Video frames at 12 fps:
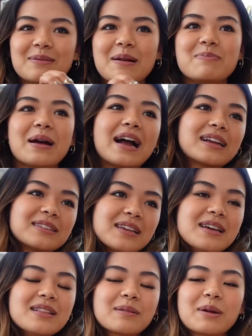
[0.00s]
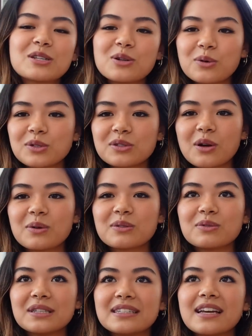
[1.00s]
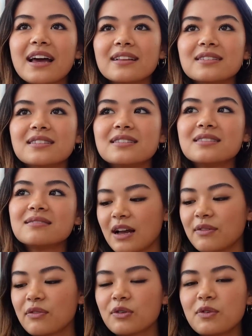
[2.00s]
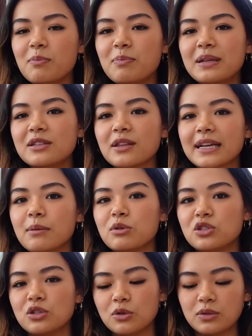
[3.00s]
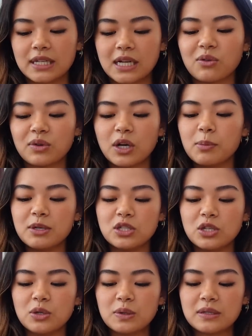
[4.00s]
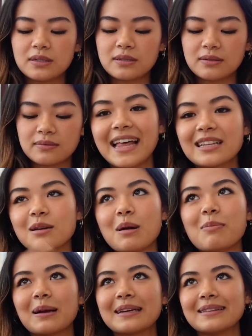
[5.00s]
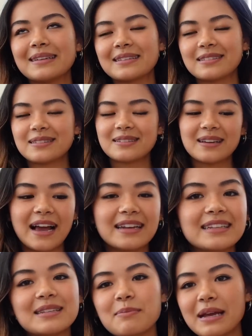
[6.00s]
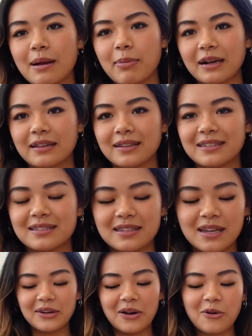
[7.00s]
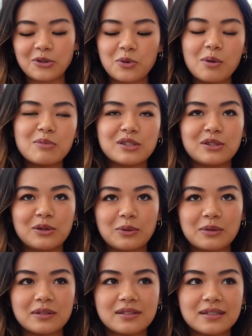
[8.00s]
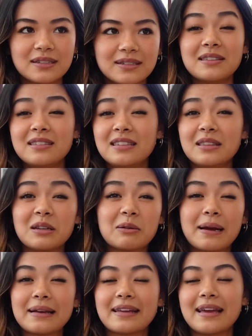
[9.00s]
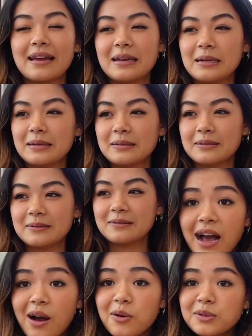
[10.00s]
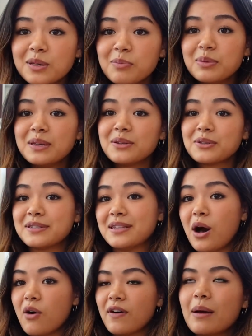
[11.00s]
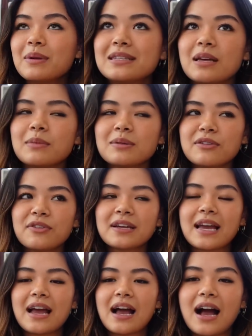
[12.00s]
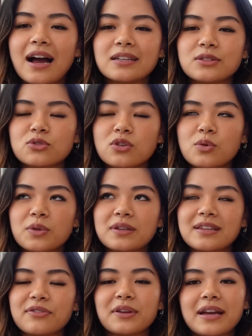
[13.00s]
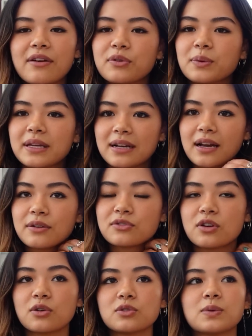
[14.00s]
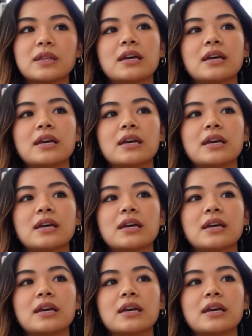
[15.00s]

like my back is, my shoulders are always really tense I've never even been to like a masseuse, like a real masseuse. That's on my bucket list. I need to make a bucket list. Go to a masseuse. See the Grand Canyon. How to be yourself. I mean, sometimes I feel like I still struggle with this. I feel like everyone like kind of struggles with